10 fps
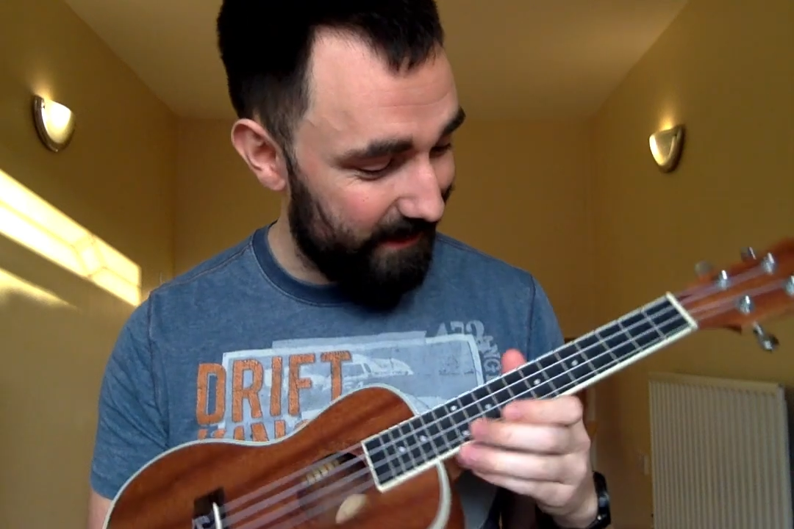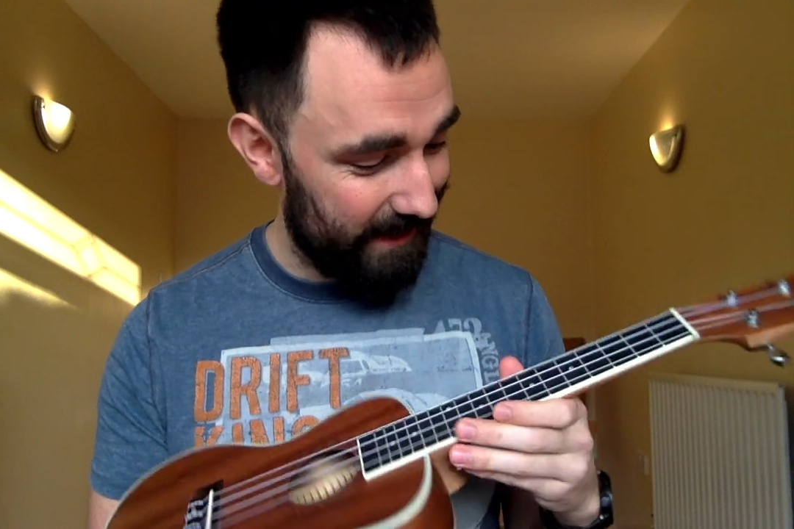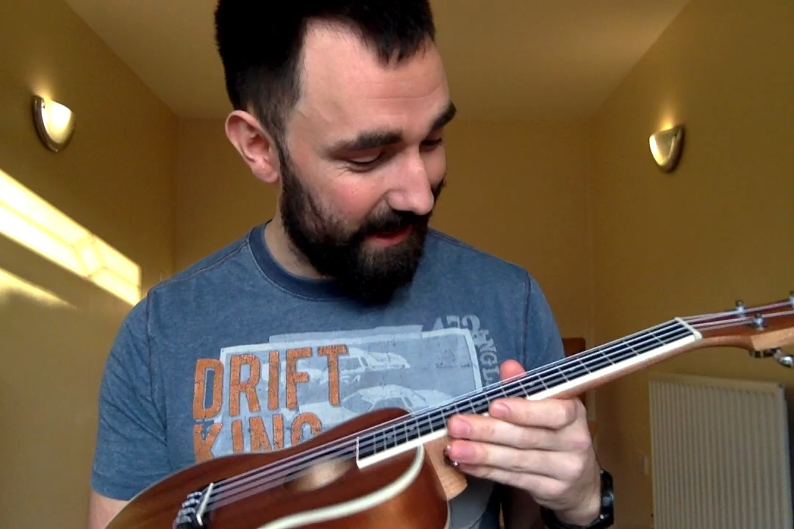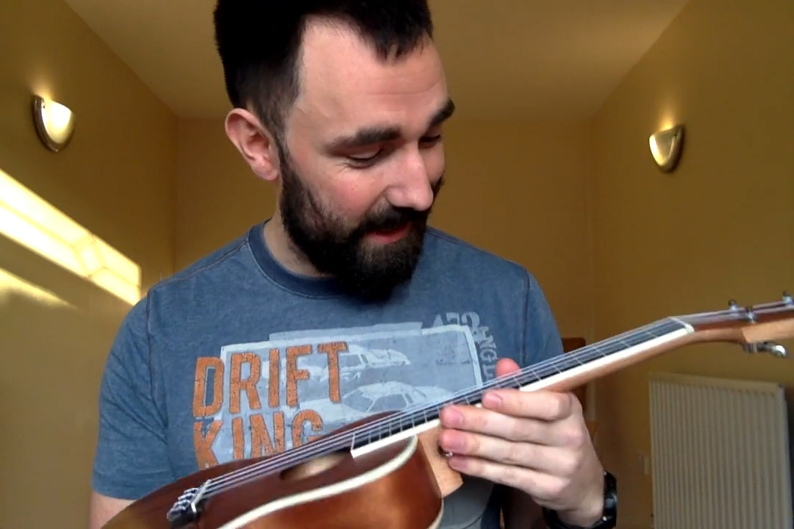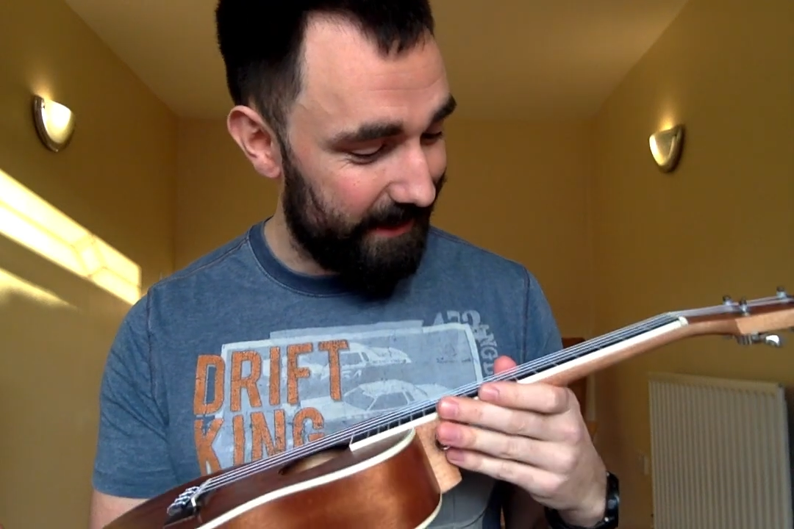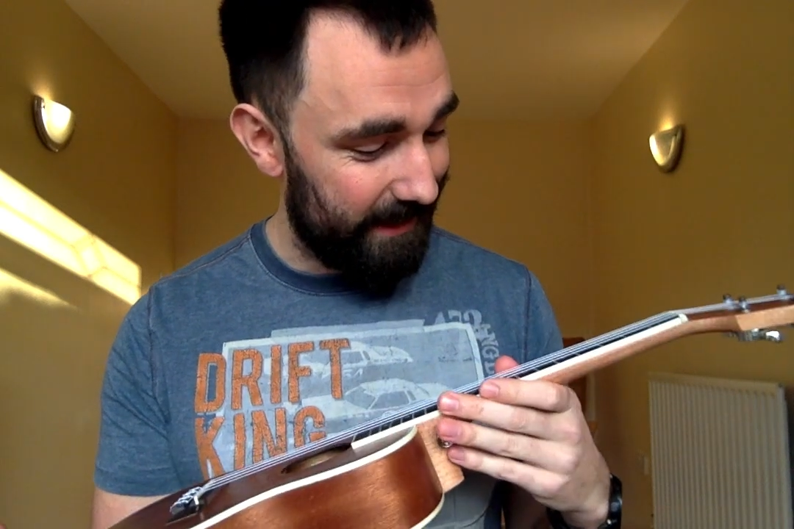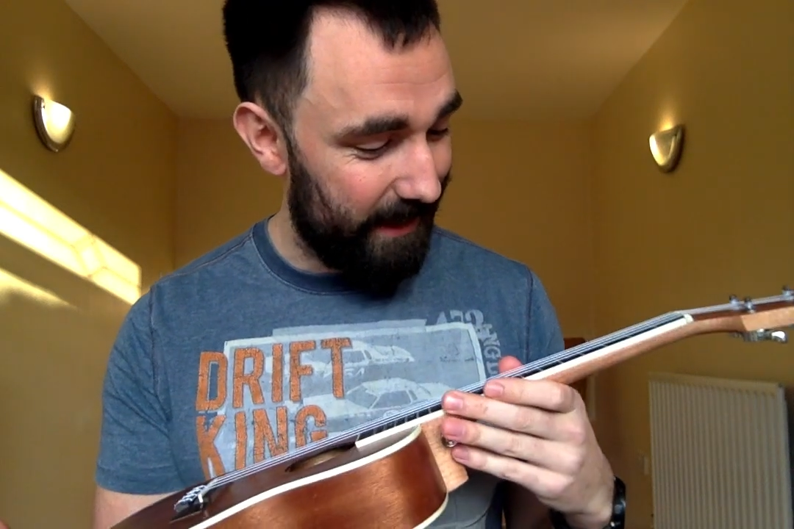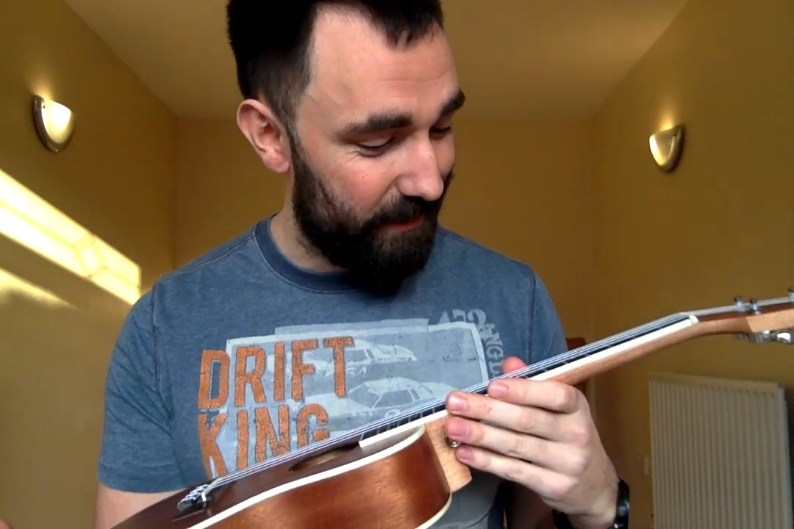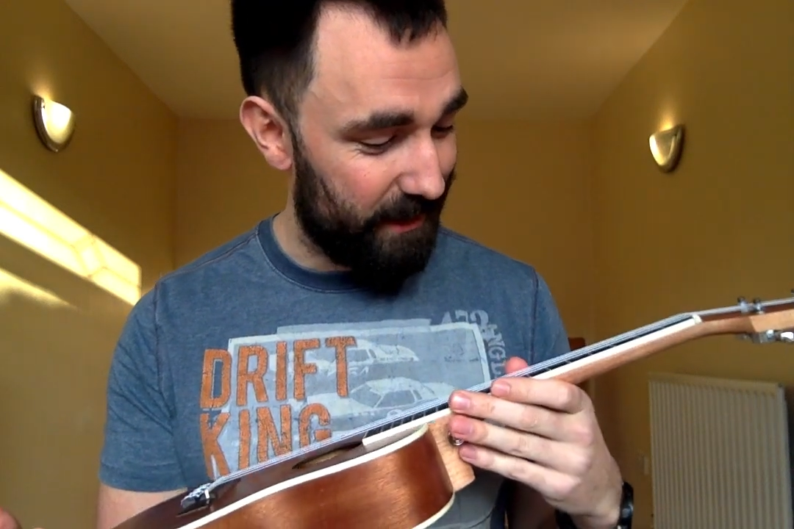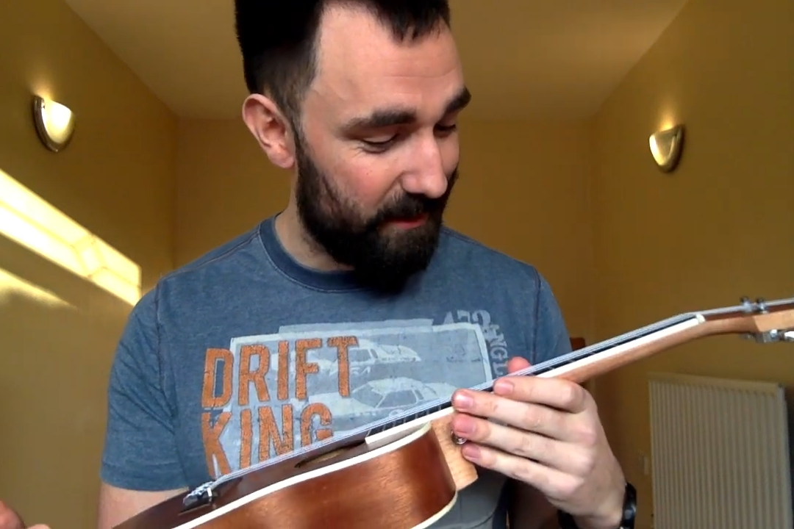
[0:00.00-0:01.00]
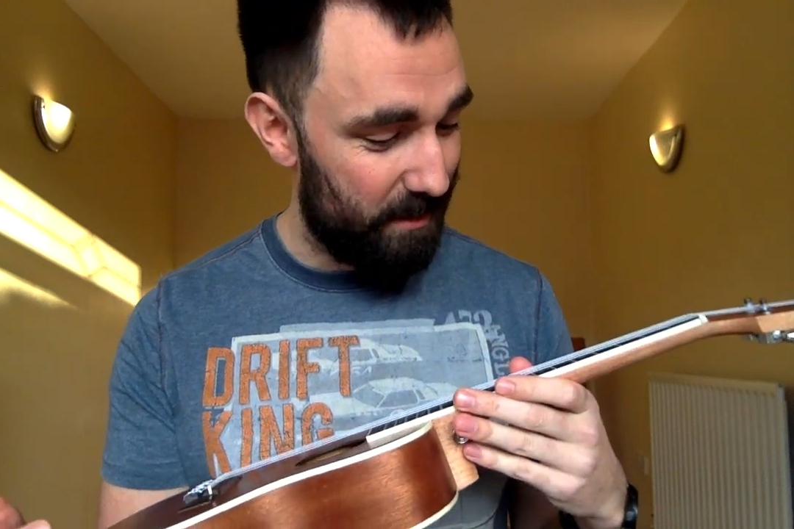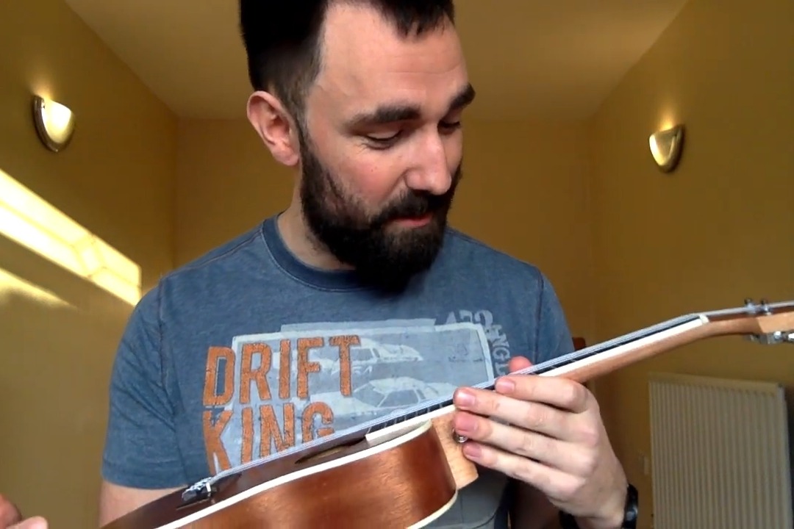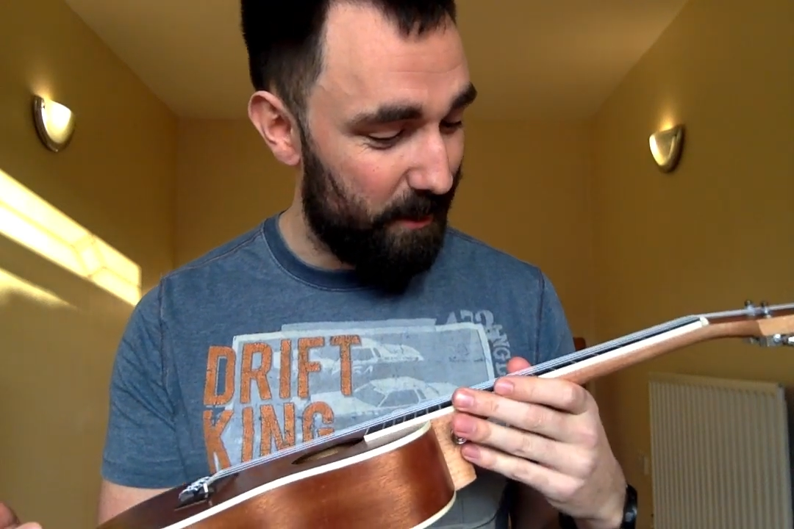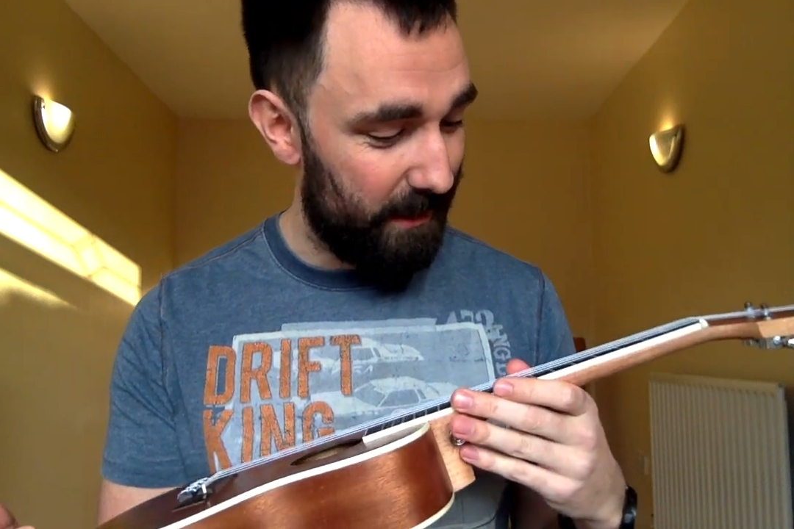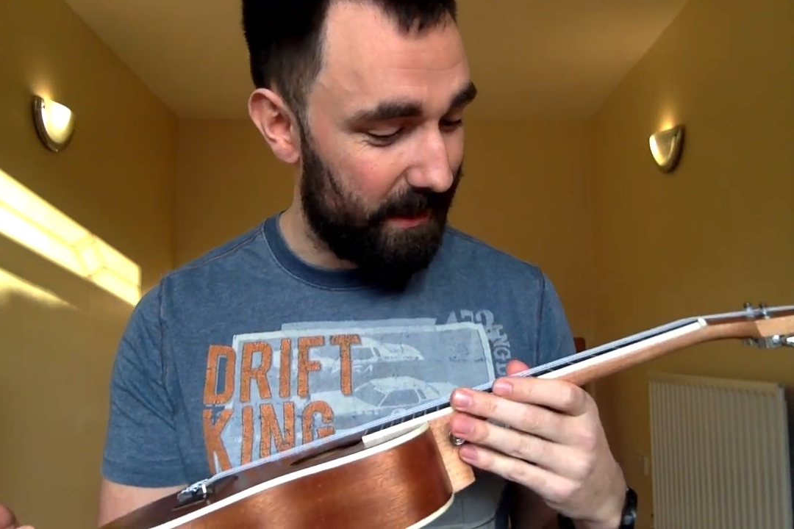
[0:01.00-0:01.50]
I think everything will be
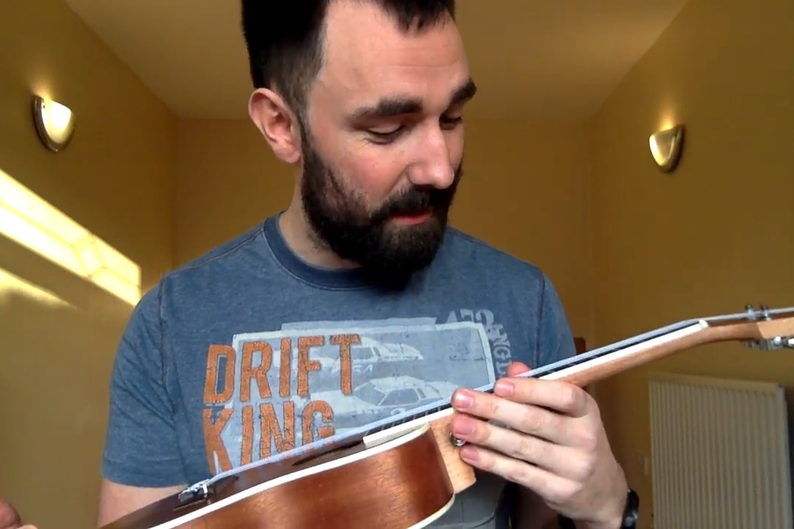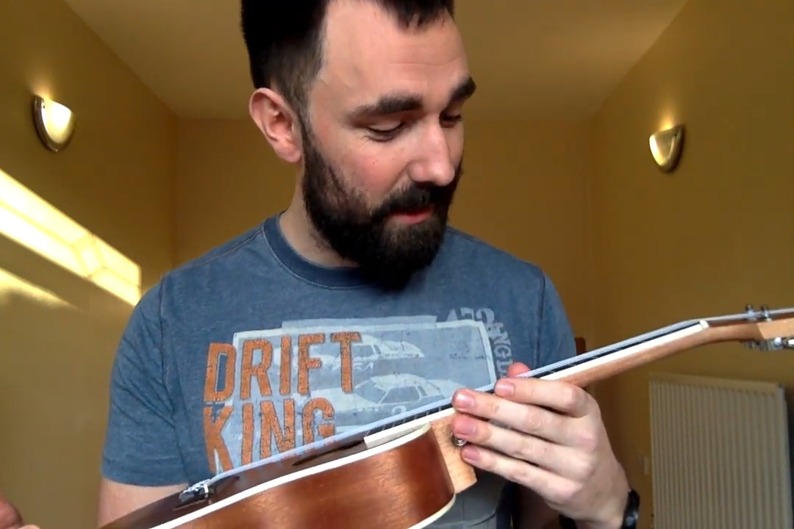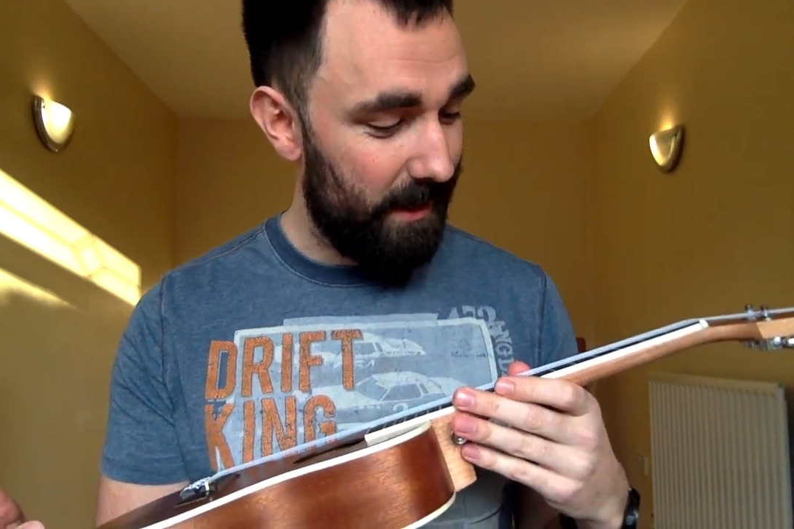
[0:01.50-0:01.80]
moving,